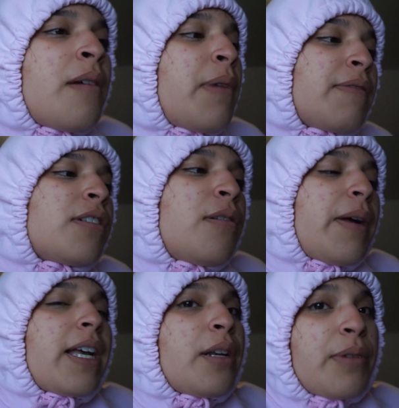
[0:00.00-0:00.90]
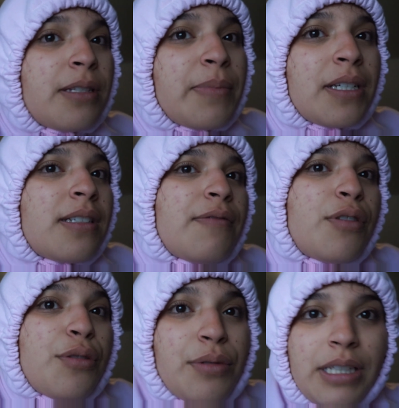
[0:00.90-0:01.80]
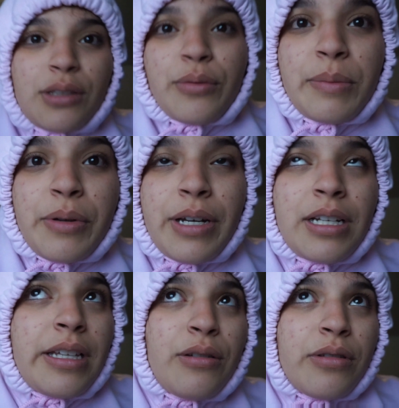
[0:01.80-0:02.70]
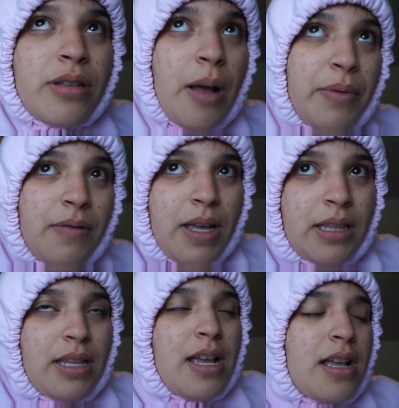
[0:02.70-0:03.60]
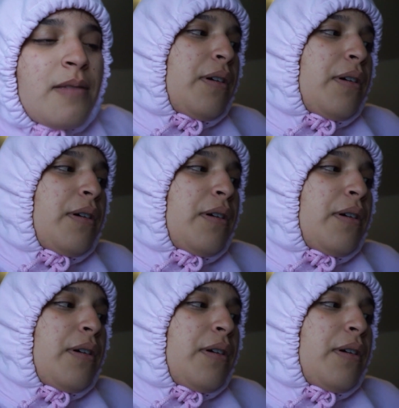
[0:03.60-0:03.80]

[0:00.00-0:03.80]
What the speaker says: But I have to go back anyways because I have to do like the whipped cream that goes top of that thing.